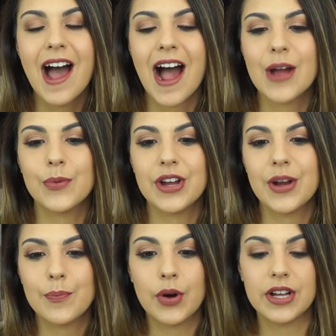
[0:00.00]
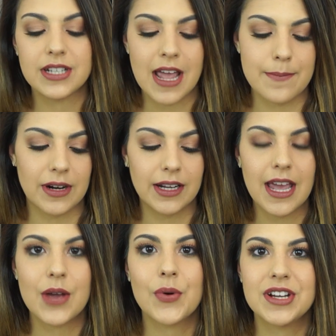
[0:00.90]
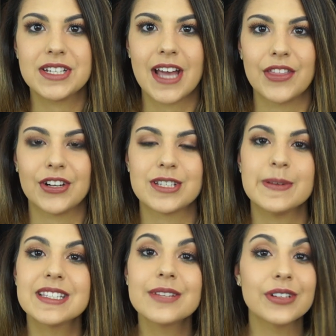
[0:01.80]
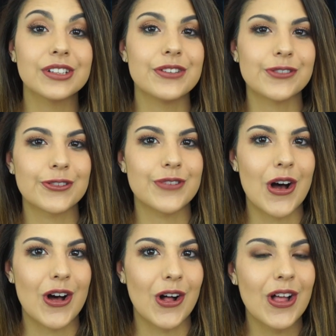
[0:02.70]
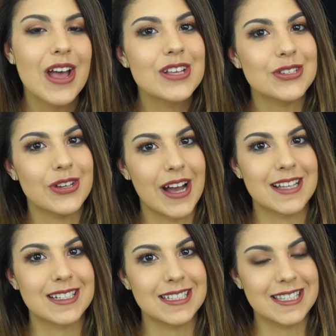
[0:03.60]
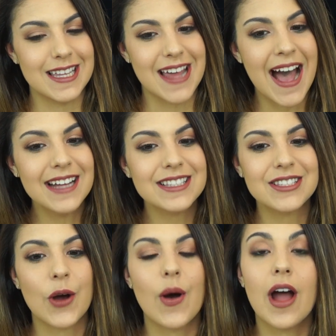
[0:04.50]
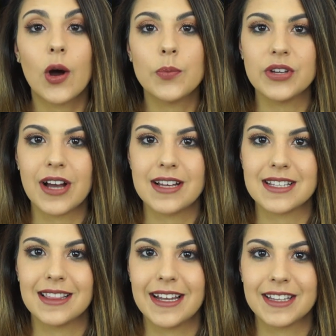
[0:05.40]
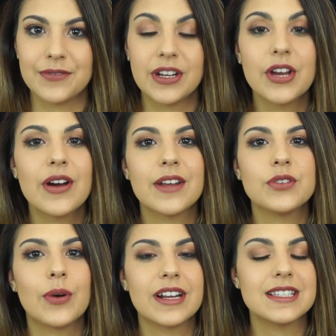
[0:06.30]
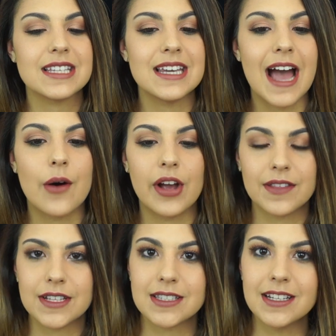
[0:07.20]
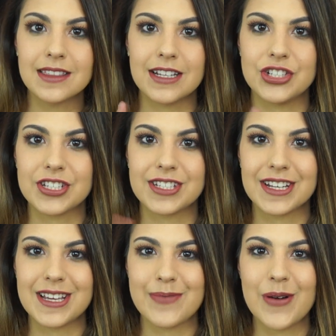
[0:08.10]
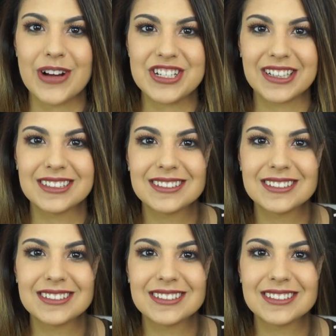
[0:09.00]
I would put a Mary Kay one together specifically for fall so you guys could see that that. So I hope you guys liked the video and if you want to see how I got this look then just keep on watching.